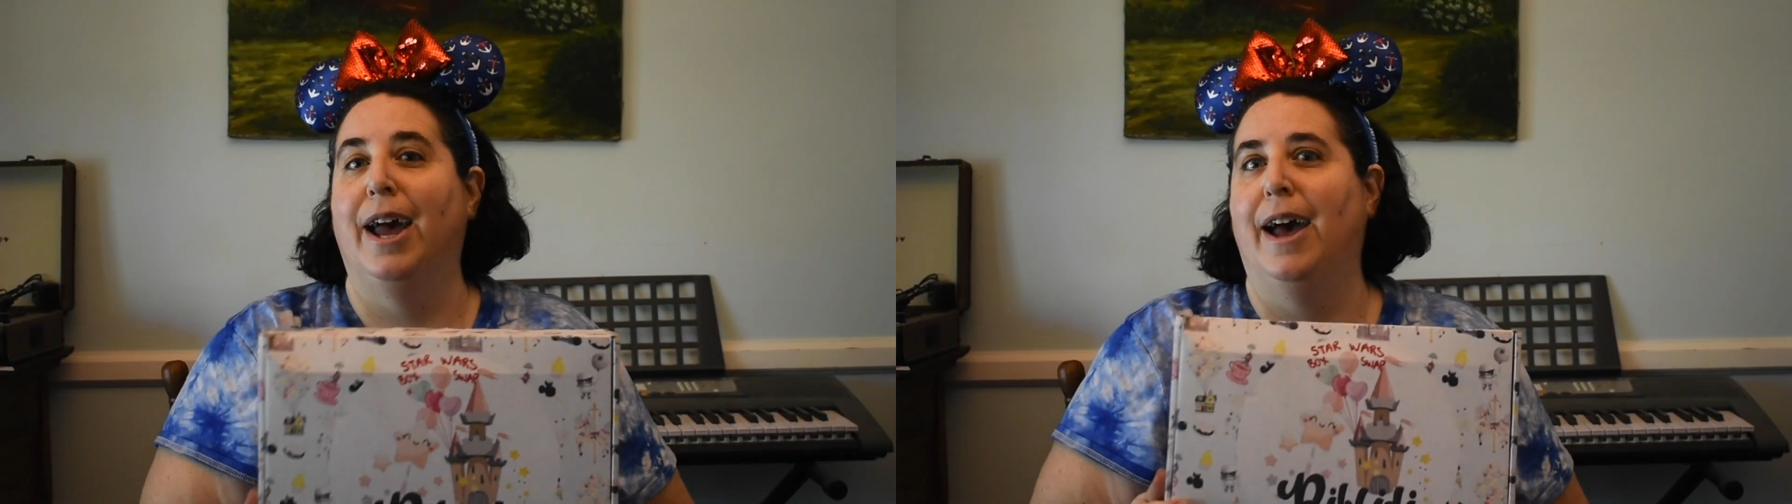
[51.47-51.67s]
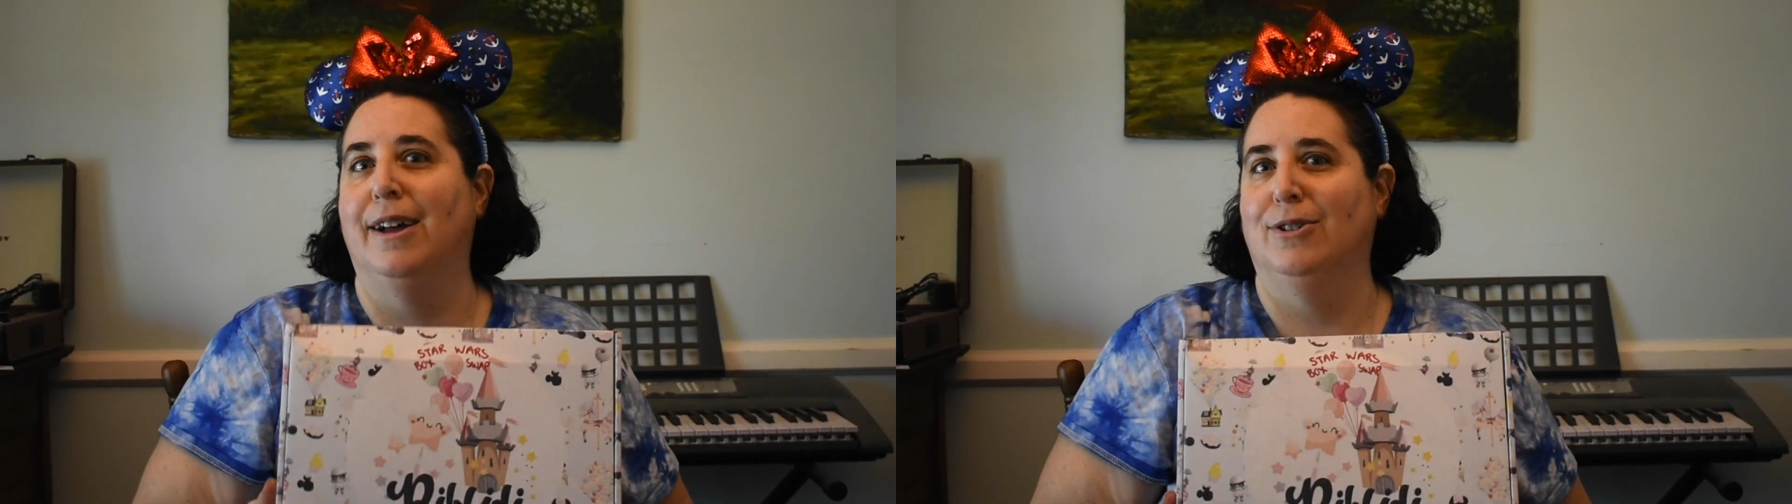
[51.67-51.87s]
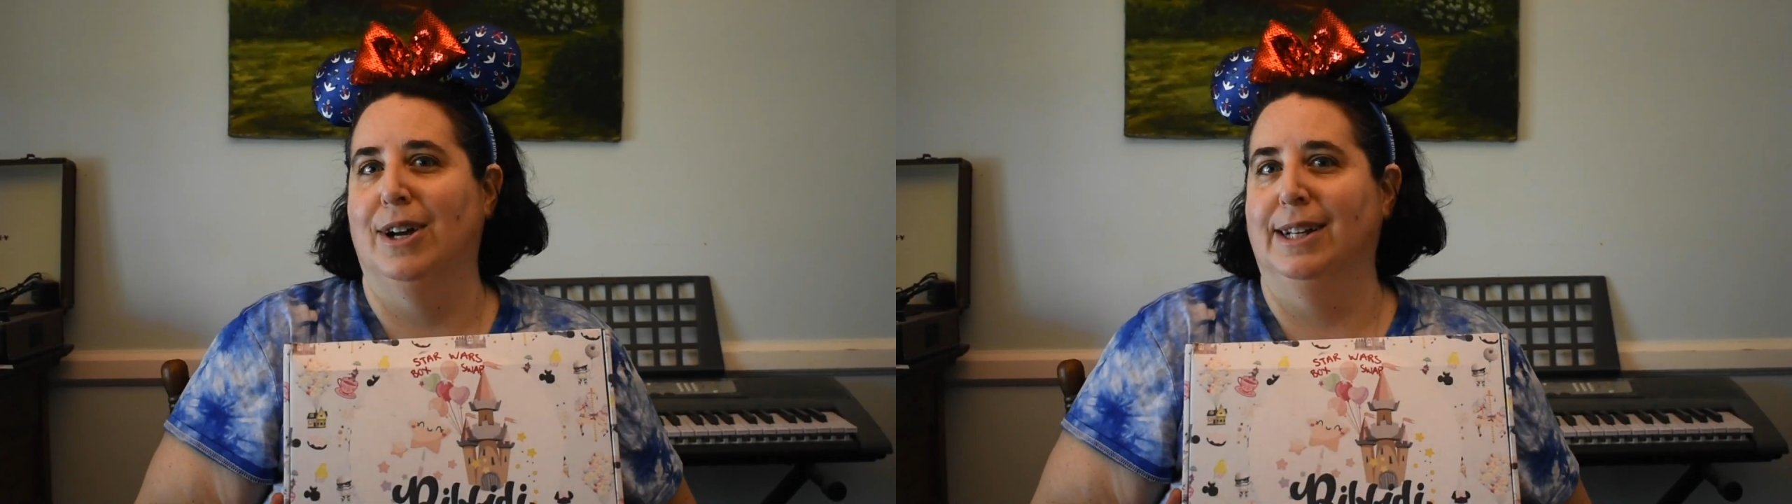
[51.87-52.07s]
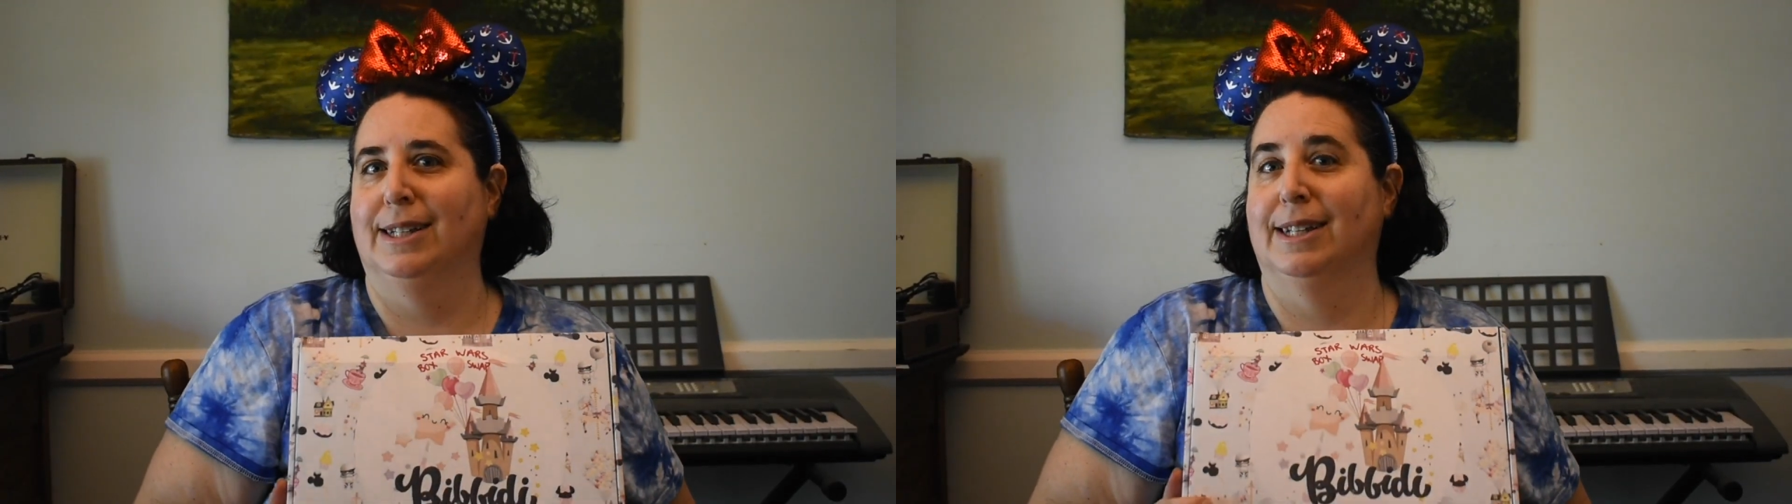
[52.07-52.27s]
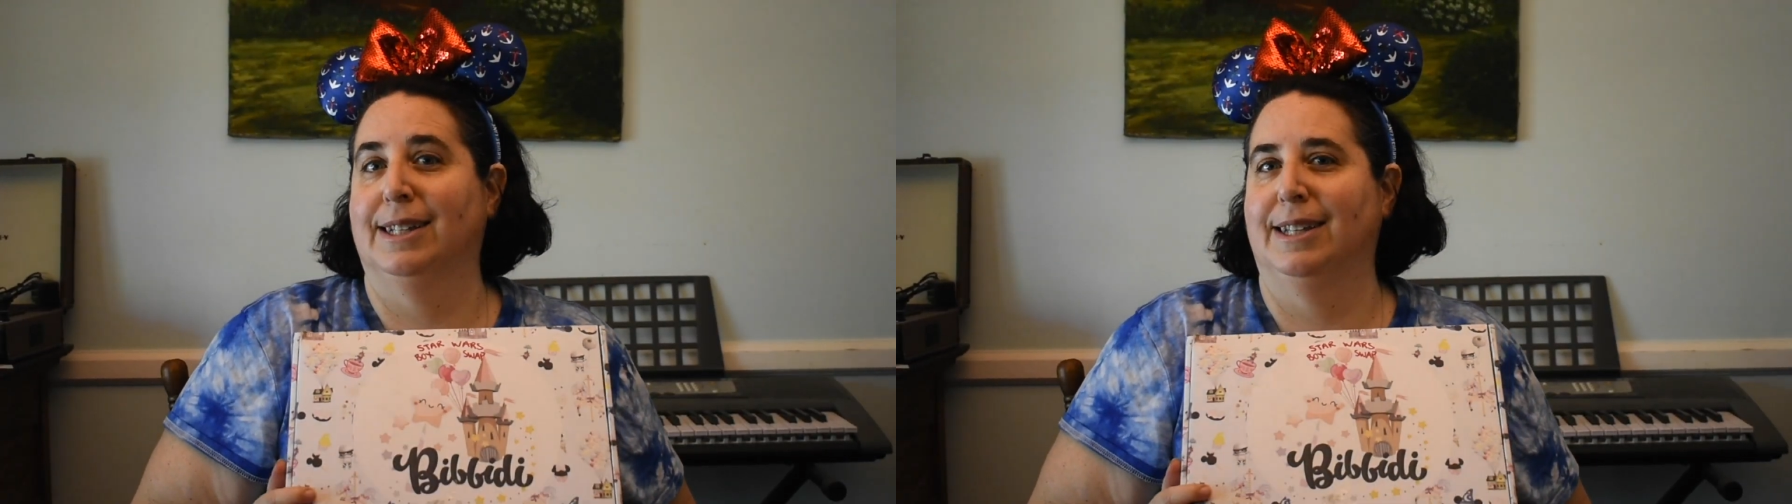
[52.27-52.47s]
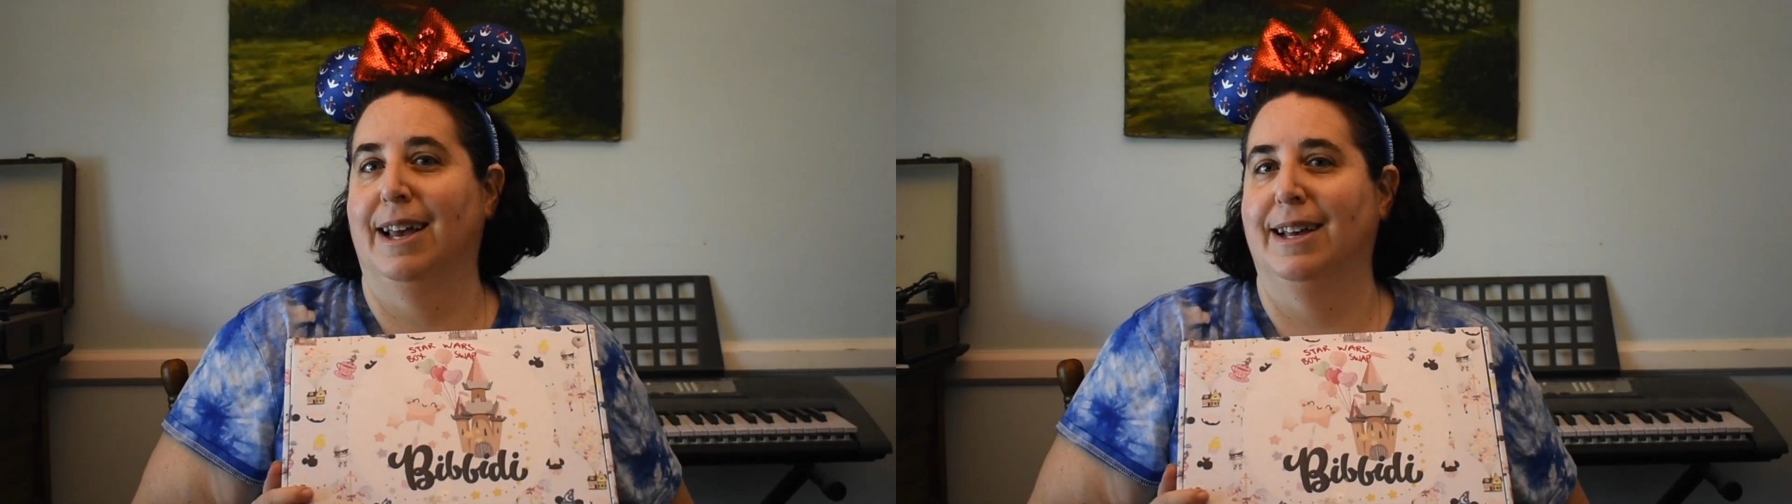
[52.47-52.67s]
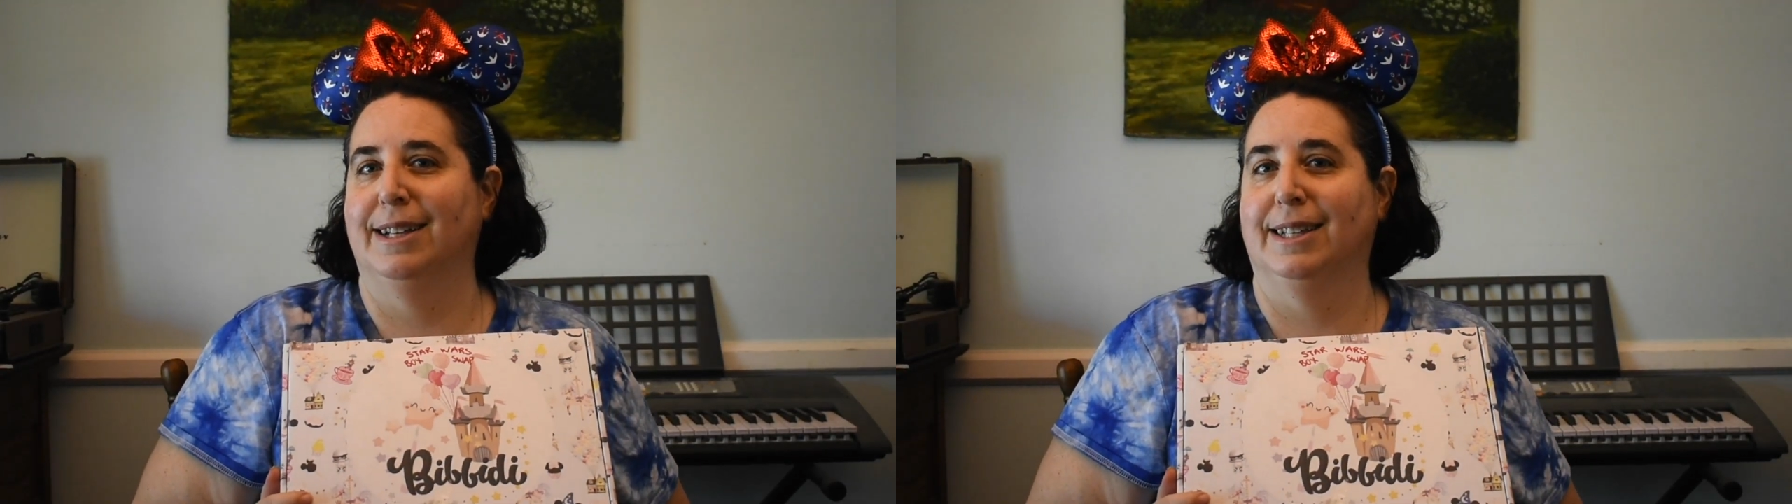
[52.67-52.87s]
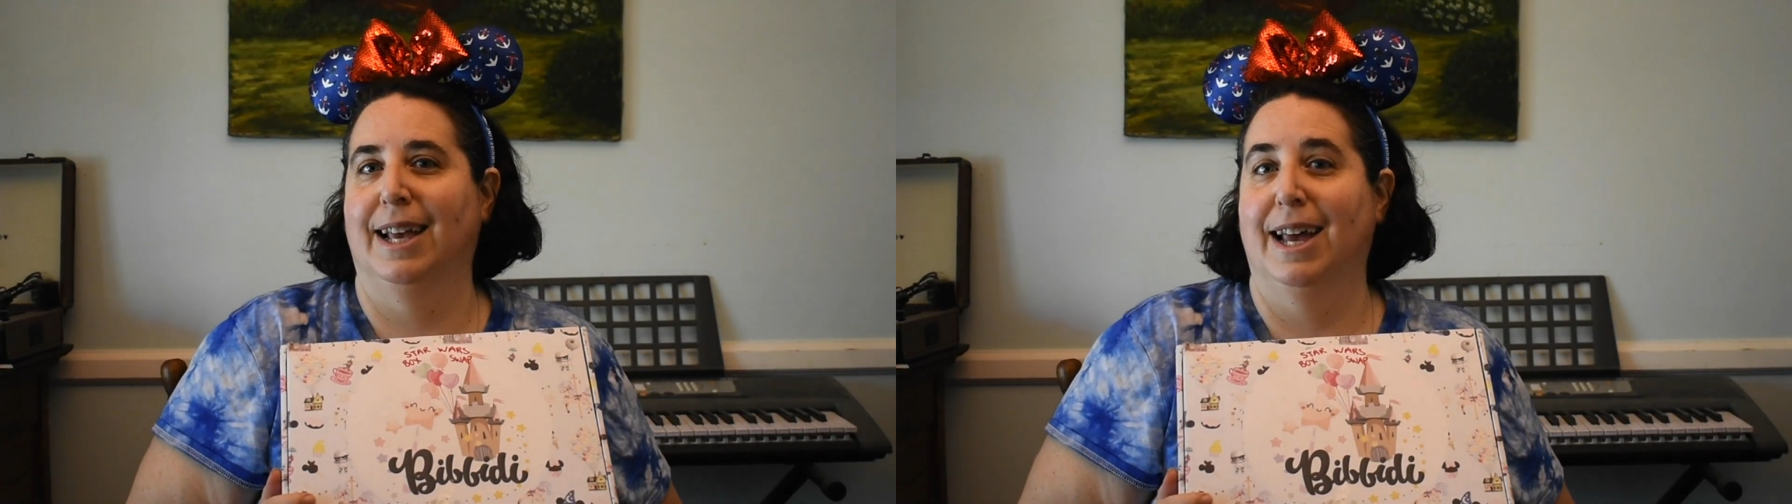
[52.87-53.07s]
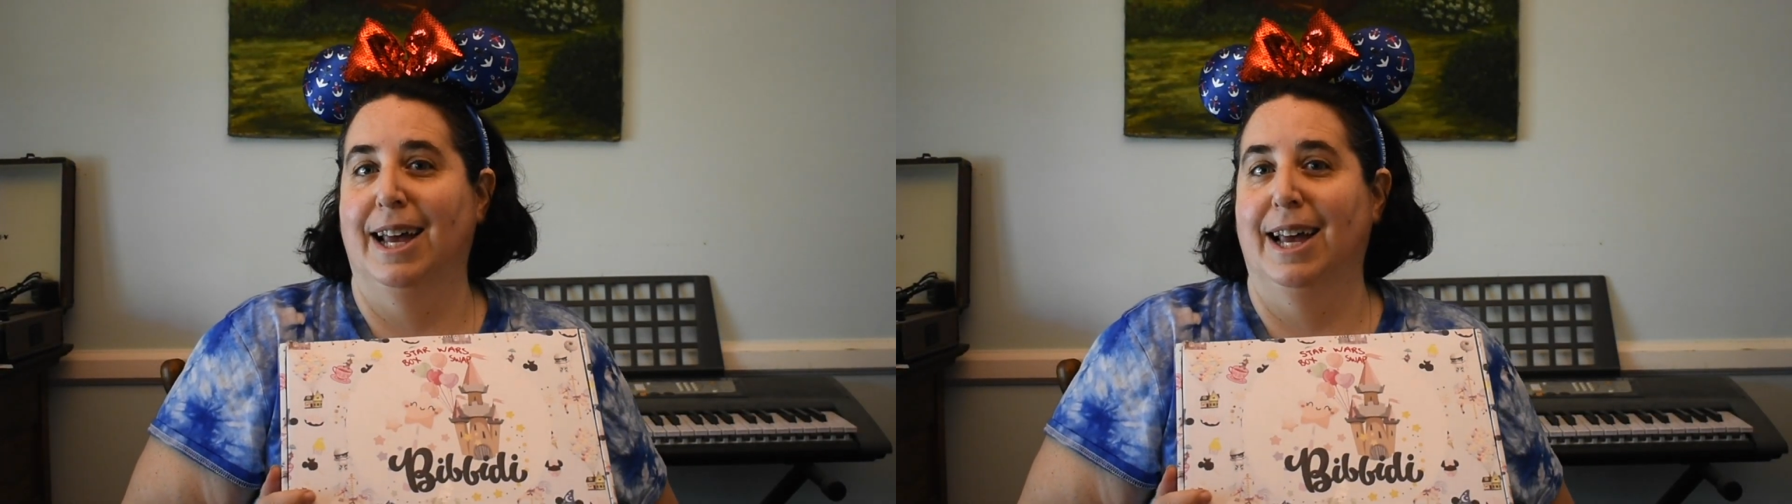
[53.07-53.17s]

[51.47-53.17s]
address says